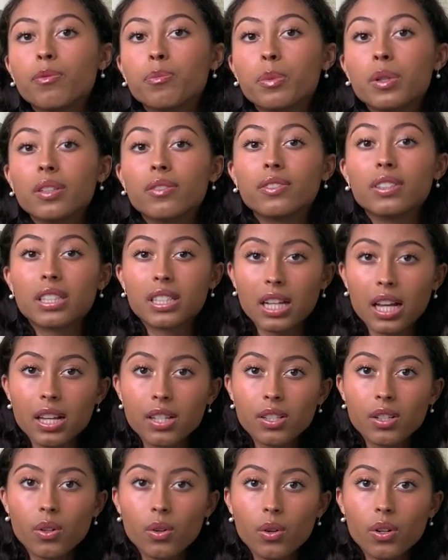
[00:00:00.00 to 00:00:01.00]
perfect
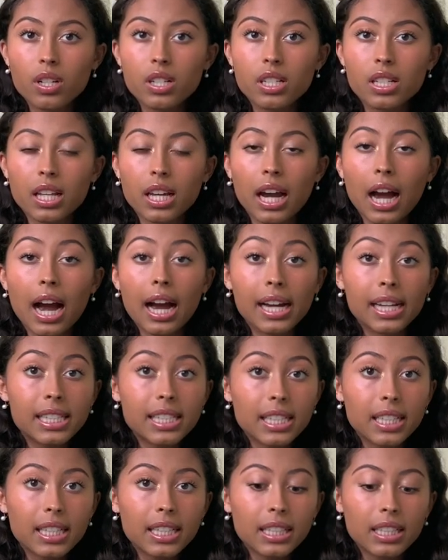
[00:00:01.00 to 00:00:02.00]
test scores like I
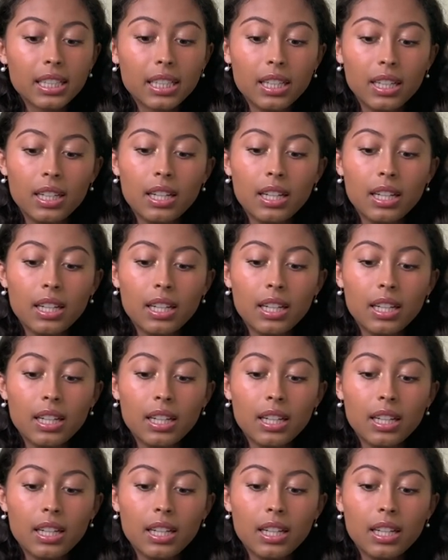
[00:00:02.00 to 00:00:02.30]
didn't,